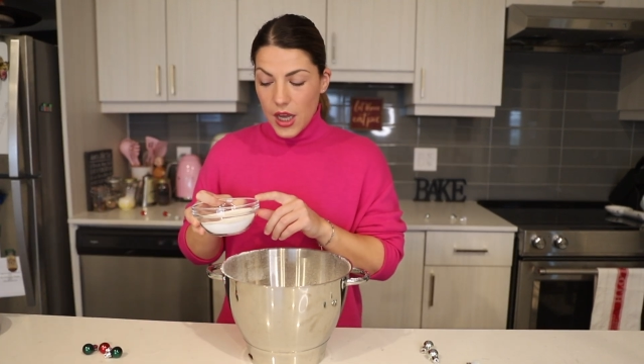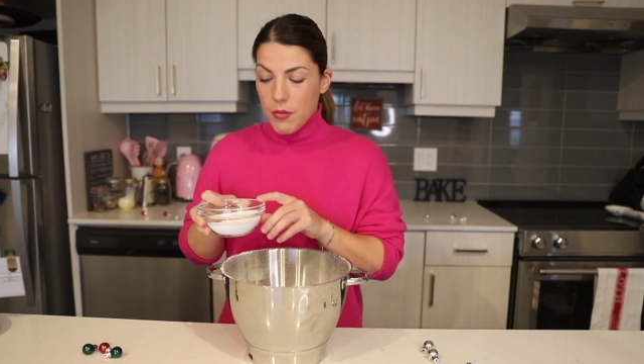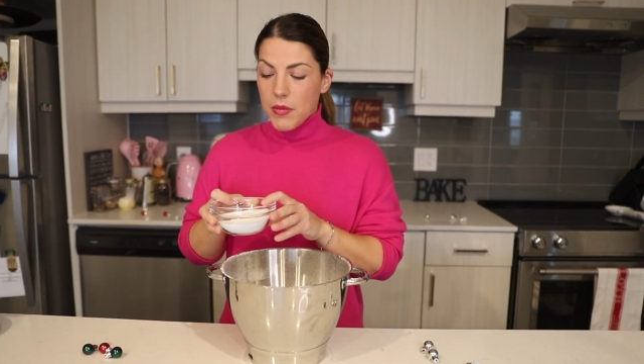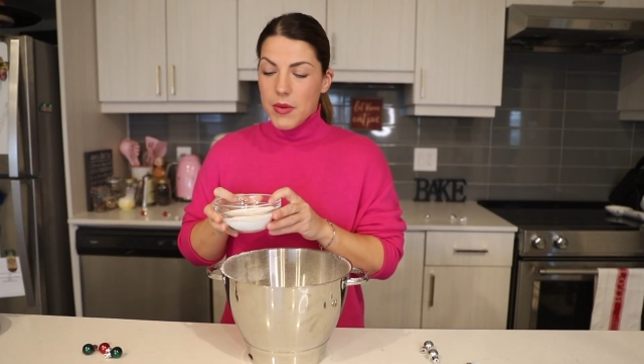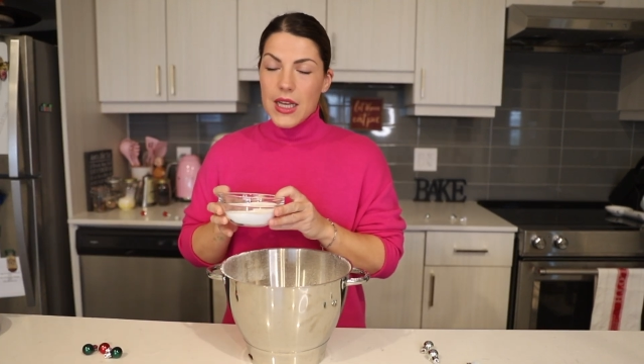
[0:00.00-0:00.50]

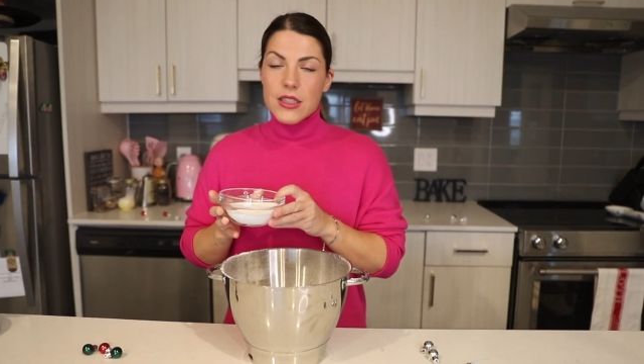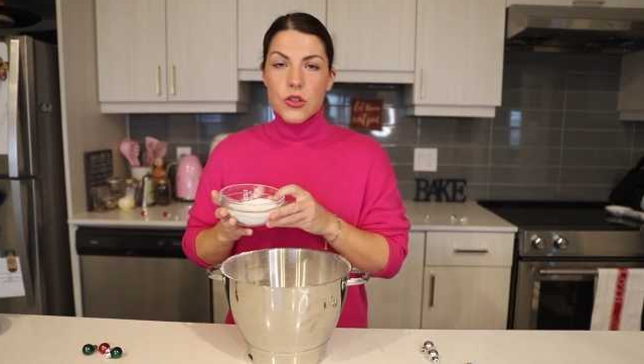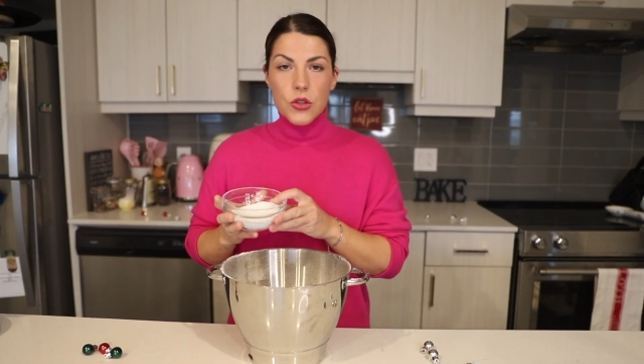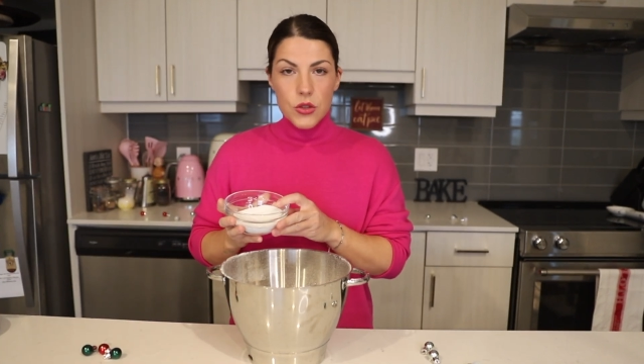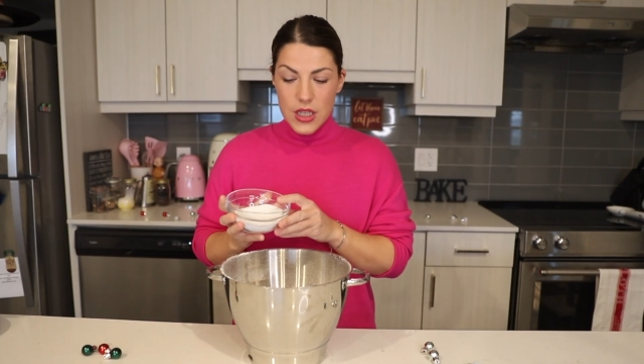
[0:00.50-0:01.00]
cup plus
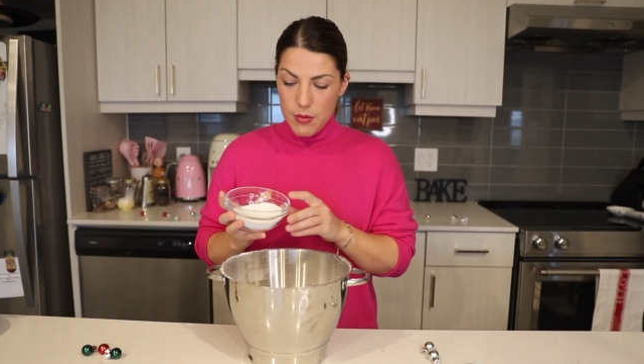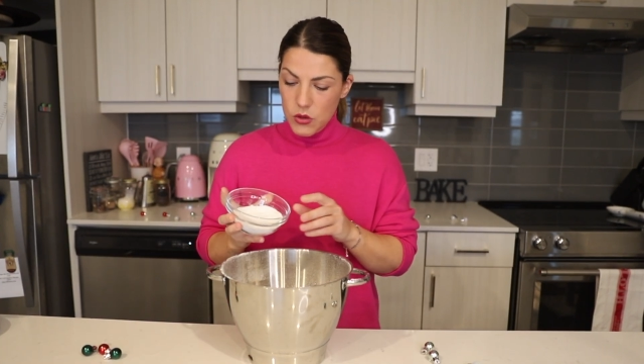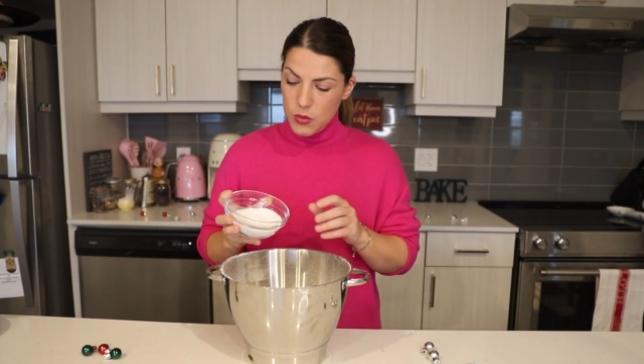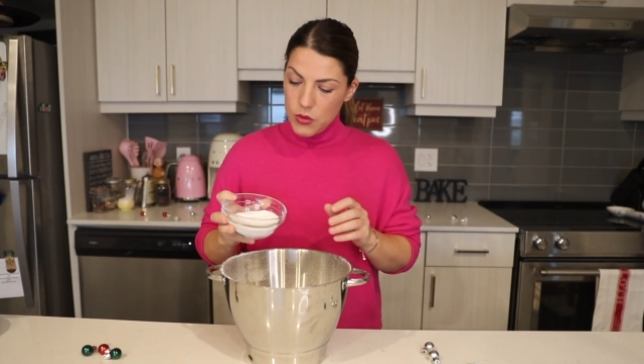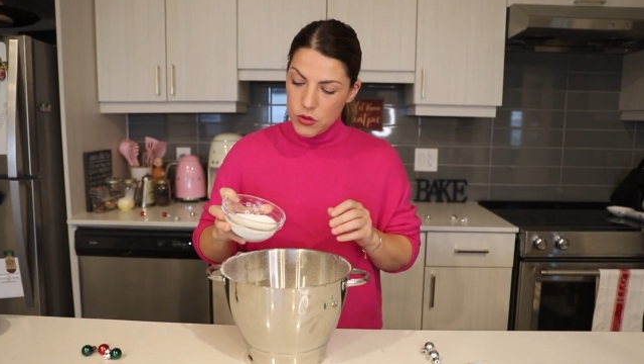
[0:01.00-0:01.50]
2
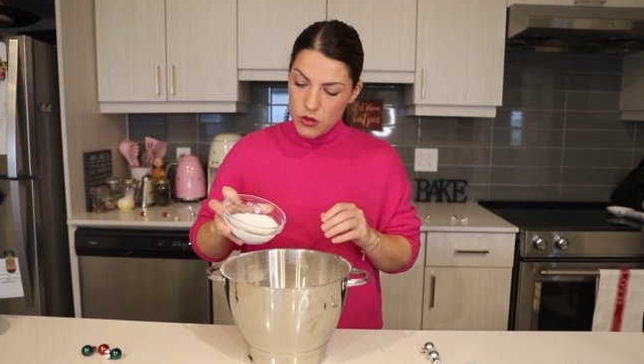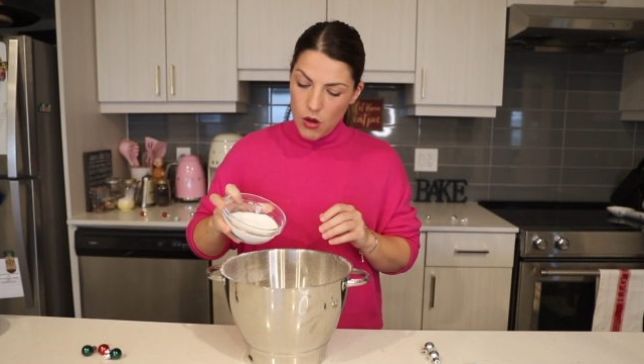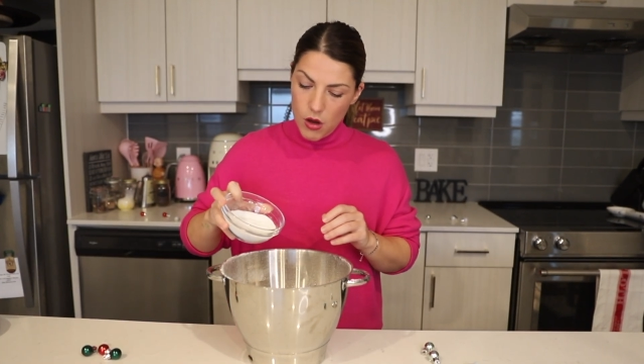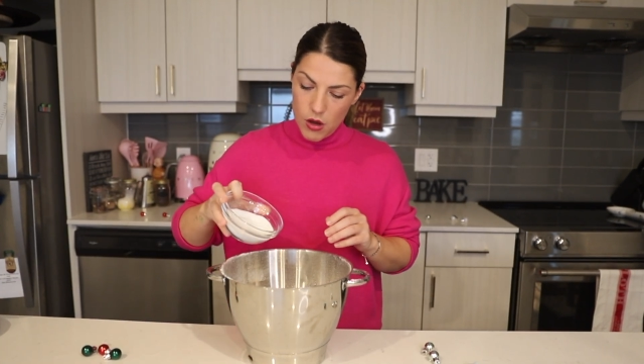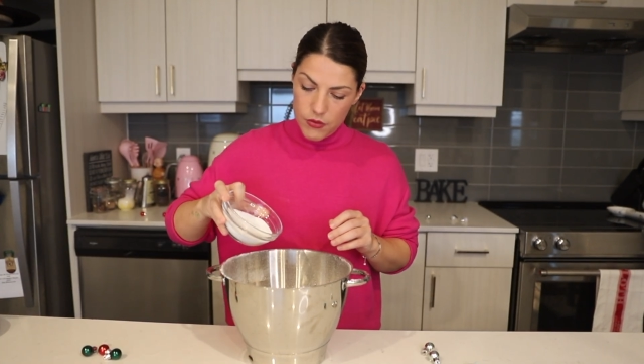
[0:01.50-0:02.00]
tablespoons
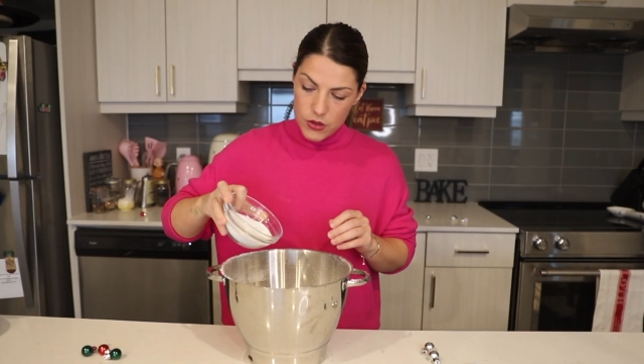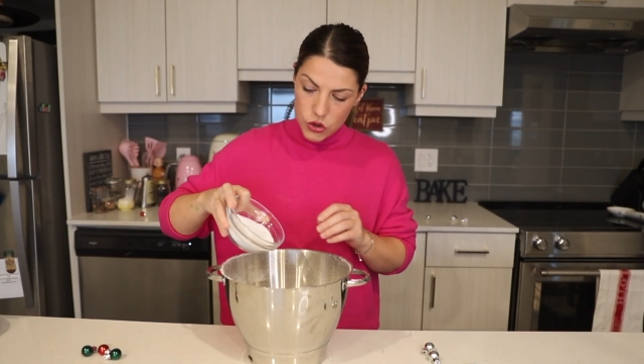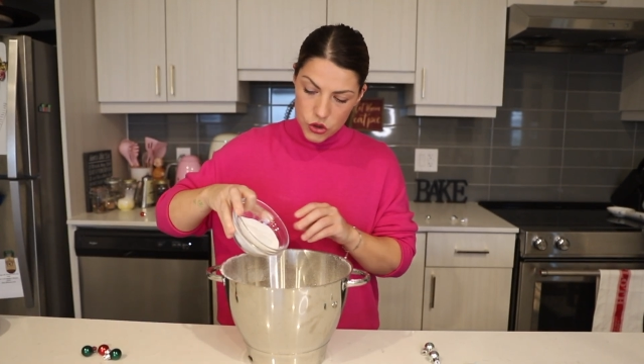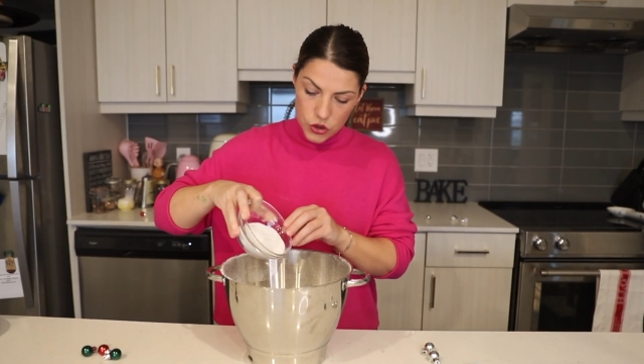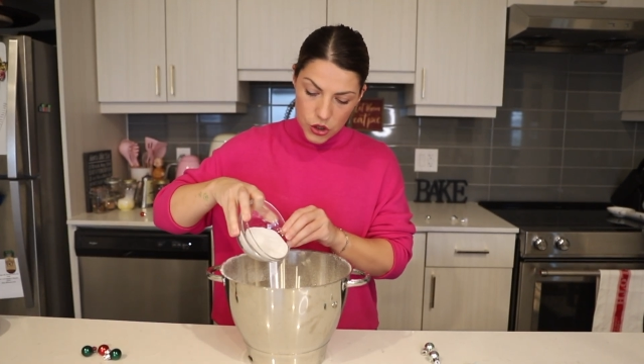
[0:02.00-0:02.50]
of
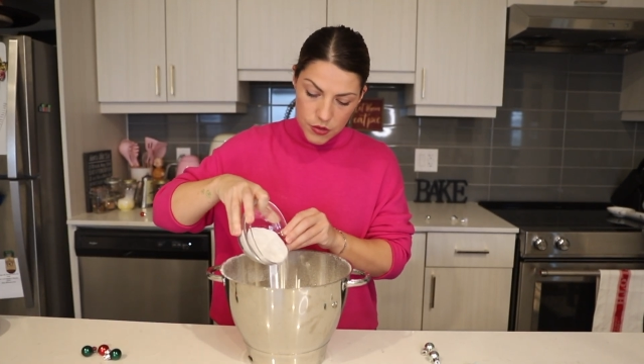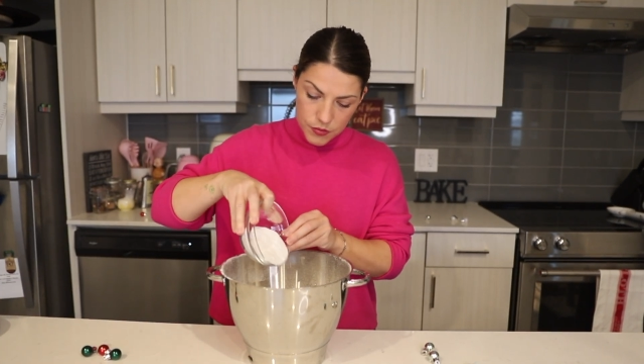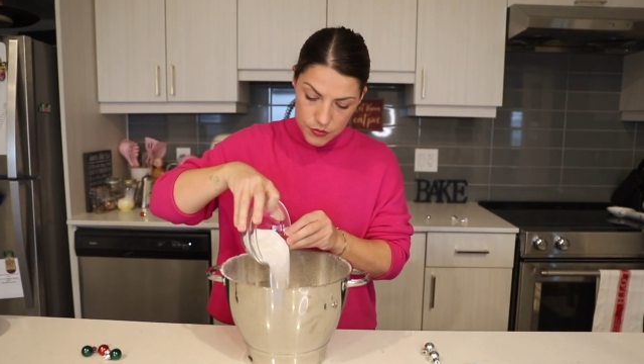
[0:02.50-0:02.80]
sugar,